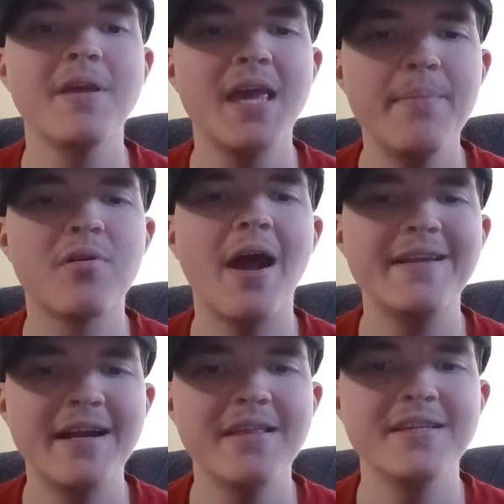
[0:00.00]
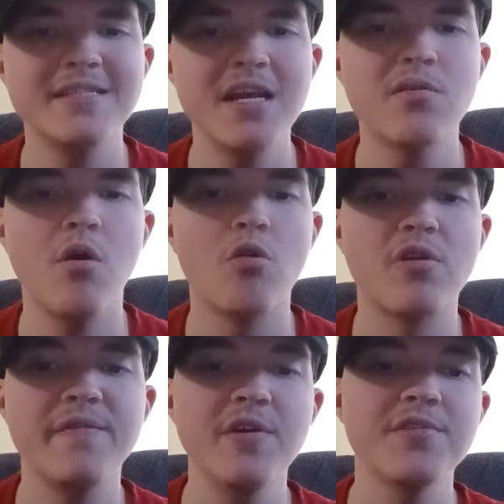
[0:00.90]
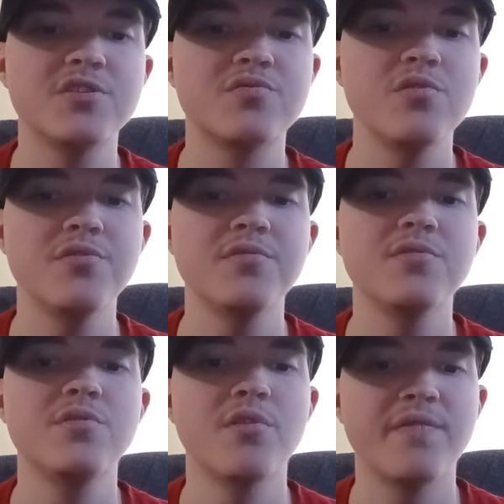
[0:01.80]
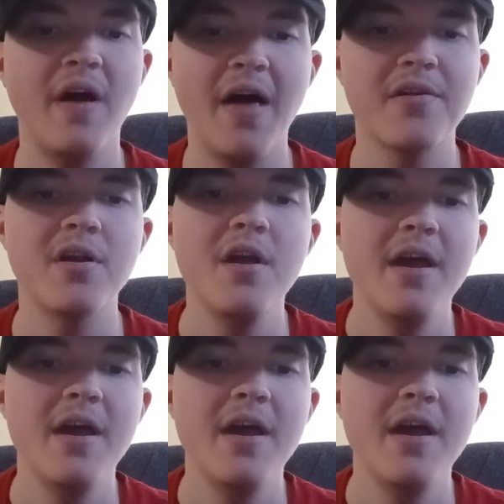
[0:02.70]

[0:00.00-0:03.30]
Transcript: a secret or reveal the truth to her father,